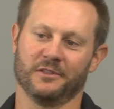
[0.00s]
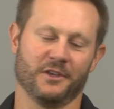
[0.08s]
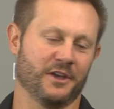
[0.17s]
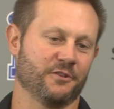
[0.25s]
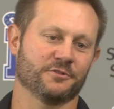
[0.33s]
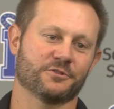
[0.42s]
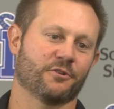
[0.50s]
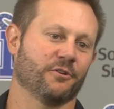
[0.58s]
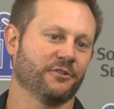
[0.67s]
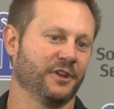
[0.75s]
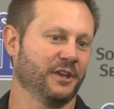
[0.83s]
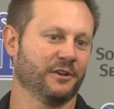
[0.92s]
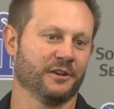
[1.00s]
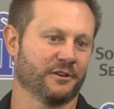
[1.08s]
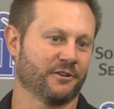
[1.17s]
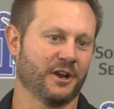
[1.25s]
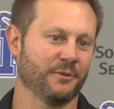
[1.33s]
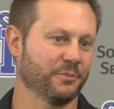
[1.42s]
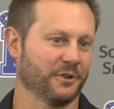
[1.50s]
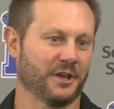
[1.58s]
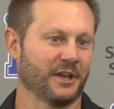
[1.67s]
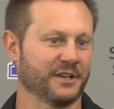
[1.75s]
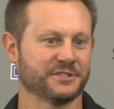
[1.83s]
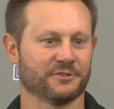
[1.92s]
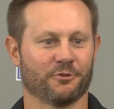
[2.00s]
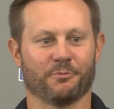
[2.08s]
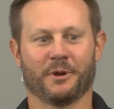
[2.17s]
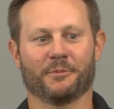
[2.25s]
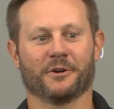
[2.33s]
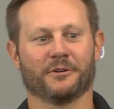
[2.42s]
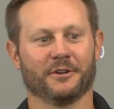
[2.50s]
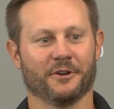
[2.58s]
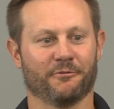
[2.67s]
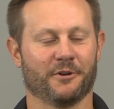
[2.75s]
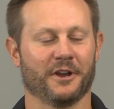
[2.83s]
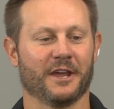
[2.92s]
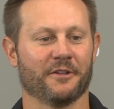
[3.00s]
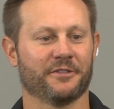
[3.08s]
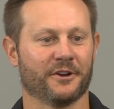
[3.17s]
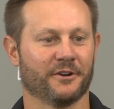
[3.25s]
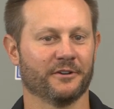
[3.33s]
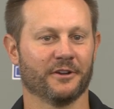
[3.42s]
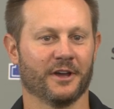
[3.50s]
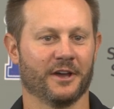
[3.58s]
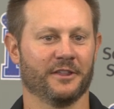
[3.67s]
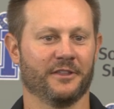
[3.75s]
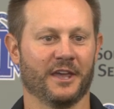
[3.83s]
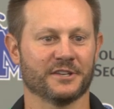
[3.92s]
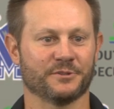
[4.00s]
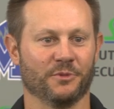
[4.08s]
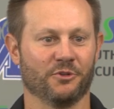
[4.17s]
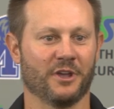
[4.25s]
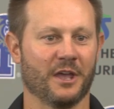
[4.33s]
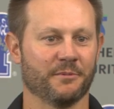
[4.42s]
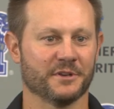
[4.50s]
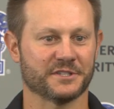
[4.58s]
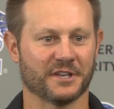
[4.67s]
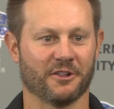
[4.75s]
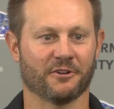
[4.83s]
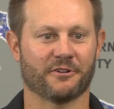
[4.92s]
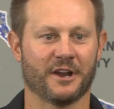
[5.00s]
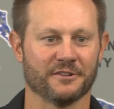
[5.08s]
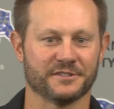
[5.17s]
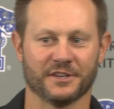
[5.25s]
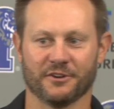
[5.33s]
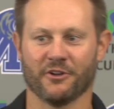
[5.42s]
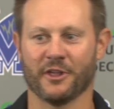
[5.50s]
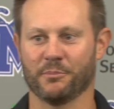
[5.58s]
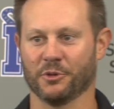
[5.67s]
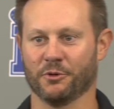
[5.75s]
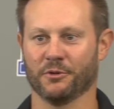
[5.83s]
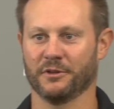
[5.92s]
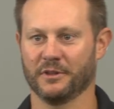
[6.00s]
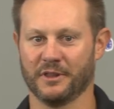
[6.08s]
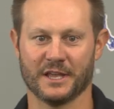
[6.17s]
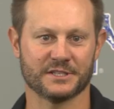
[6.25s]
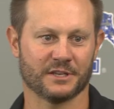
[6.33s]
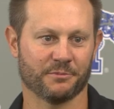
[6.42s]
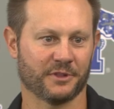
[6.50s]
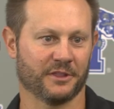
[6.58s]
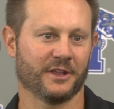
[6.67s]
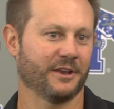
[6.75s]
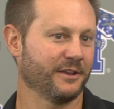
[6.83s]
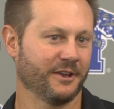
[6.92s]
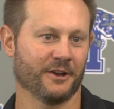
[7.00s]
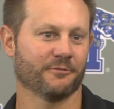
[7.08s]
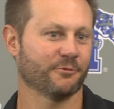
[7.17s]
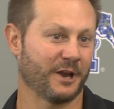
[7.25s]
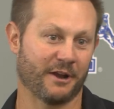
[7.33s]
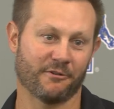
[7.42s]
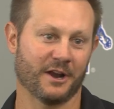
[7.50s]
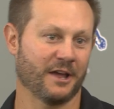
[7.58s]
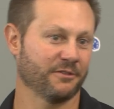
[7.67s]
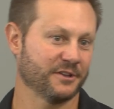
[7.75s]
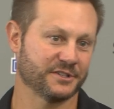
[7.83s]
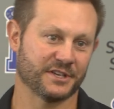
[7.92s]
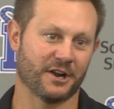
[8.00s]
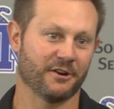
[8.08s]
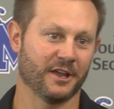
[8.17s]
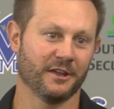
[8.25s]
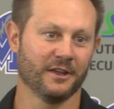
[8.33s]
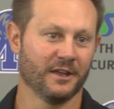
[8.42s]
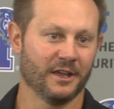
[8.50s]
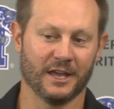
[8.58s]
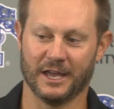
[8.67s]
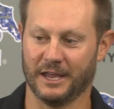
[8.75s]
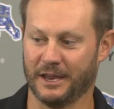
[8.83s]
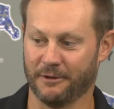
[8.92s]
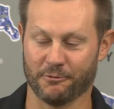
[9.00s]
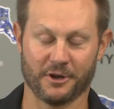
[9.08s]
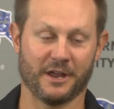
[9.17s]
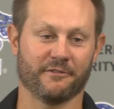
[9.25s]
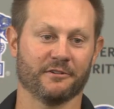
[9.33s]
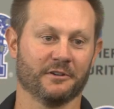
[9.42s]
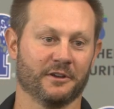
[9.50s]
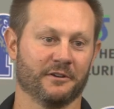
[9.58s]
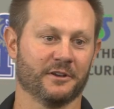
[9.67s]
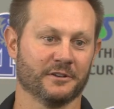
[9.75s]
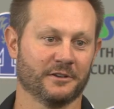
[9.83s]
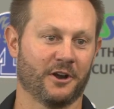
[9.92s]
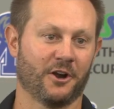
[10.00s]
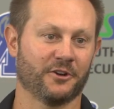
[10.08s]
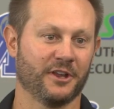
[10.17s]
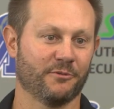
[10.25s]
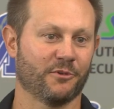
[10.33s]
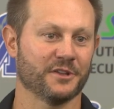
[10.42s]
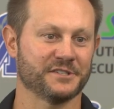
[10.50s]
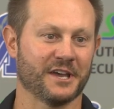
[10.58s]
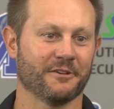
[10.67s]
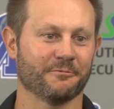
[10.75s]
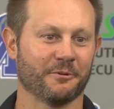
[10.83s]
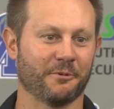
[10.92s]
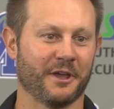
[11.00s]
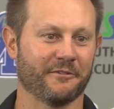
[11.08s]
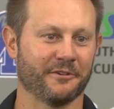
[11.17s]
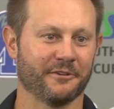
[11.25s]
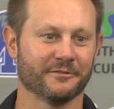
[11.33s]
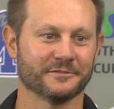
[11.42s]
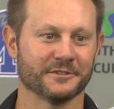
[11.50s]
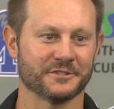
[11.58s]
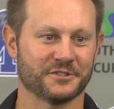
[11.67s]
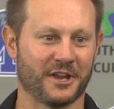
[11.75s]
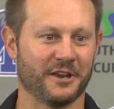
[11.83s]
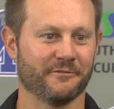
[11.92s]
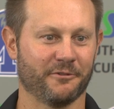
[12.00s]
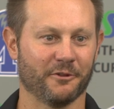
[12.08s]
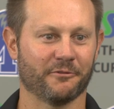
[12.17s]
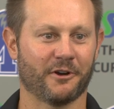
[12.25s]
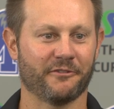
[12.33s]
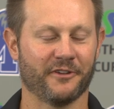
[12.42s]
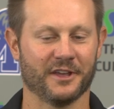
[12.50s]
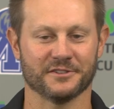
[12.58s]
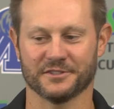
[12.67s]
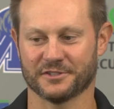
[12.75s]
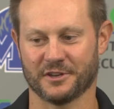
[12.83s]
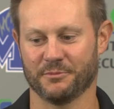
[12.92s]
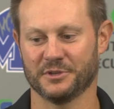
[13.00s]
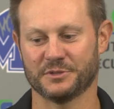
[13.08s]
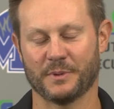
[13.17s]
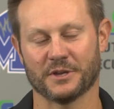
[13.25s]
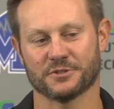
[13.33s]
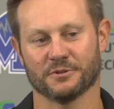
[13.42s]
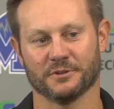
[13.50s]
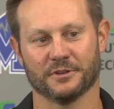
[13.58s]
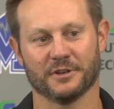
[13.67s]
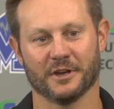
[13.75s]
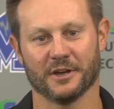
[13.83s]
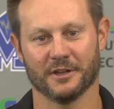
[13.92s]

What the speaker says: Yeah, those are all neat and great, but like I still remember, you know, running out there the SMU game in a sellout crowd, and seeing all that blue, and that's something that, you know, when I run out this Saturday, and we're gonna have our team runs out, and we have a stadium full of our fans, it's gonna be special, and